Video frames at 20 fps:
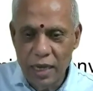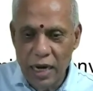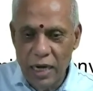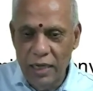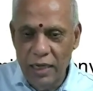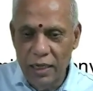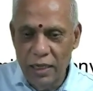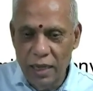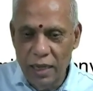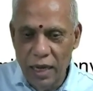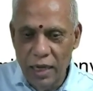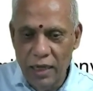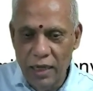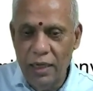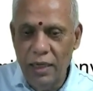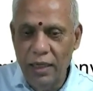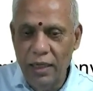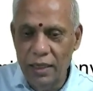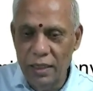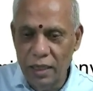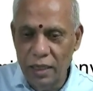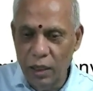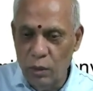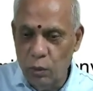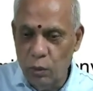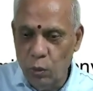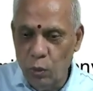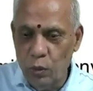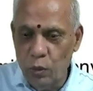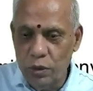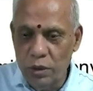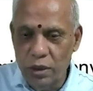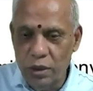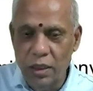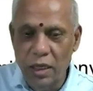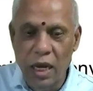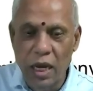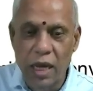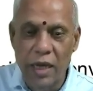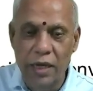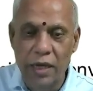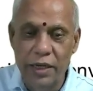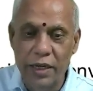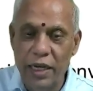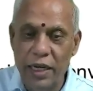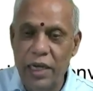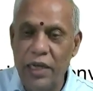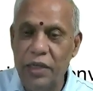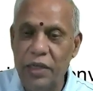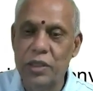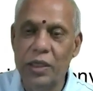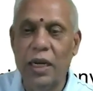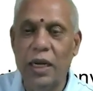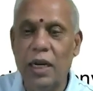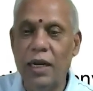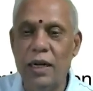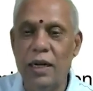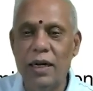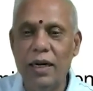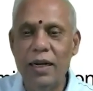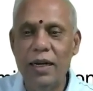and conclusion are relational.